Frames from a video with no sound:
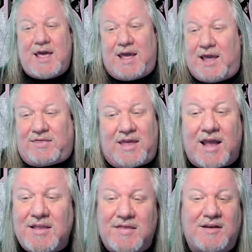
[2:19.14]
At the
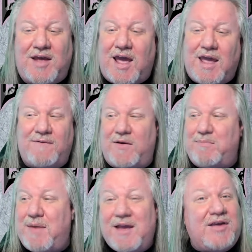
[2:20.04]
end of the day, if
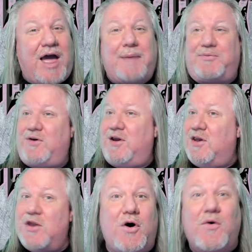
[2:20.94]
it makes absolutely
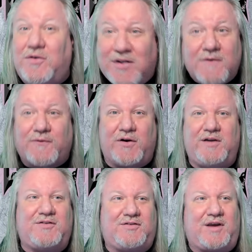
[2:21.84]
no
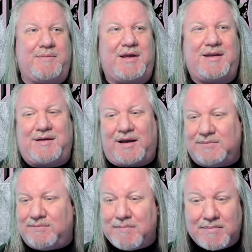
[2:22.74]
difference, I mean, I
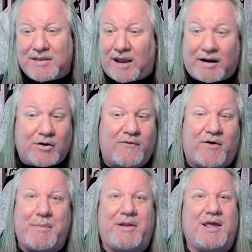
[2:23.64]
don't know if
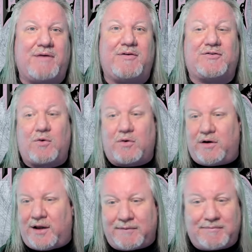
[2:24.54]
I'll be able to give it a score
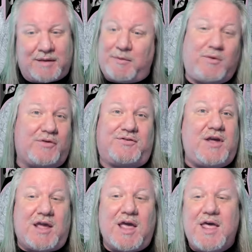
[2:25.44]
or not. I mean, we'll
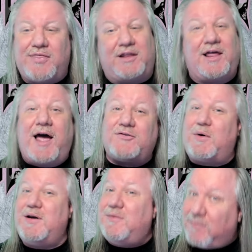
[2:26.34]
see. The last
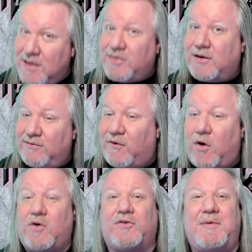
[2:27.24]
one, the
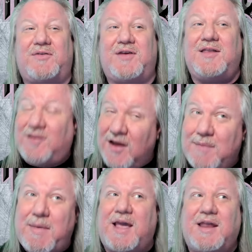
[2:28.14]
vocals missing,
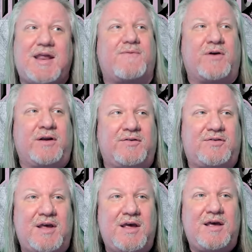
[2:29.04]
did make a
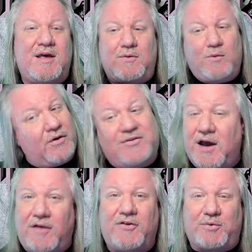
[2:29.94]
difference. We'll
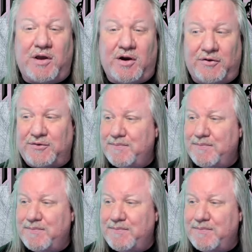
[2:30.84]
see how this one goes.